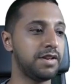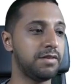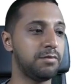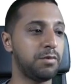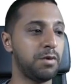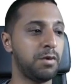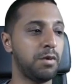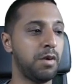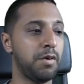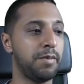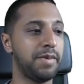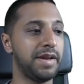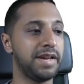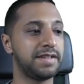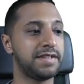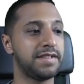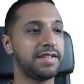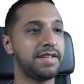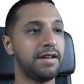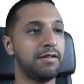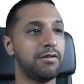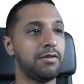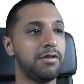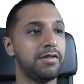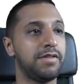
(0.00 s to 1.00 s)
We won't be able to
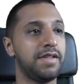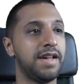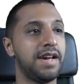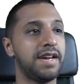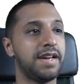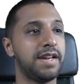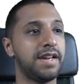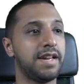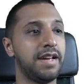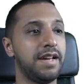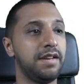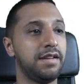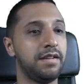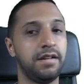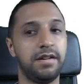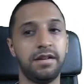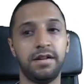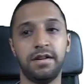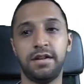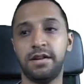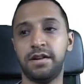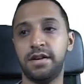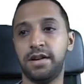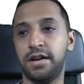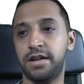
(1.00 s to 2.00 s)
download that again.
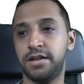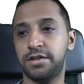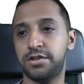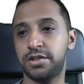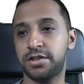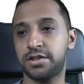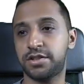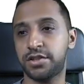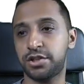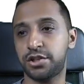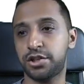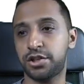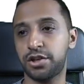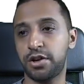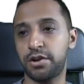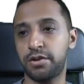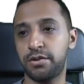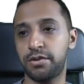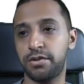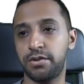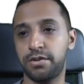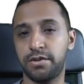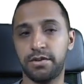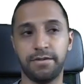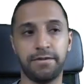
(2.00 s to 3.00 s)
And just to show
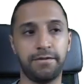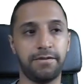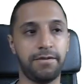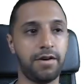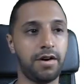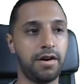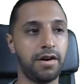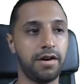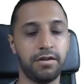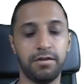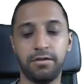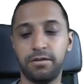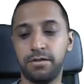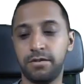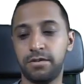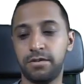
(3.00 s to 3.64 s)
you the file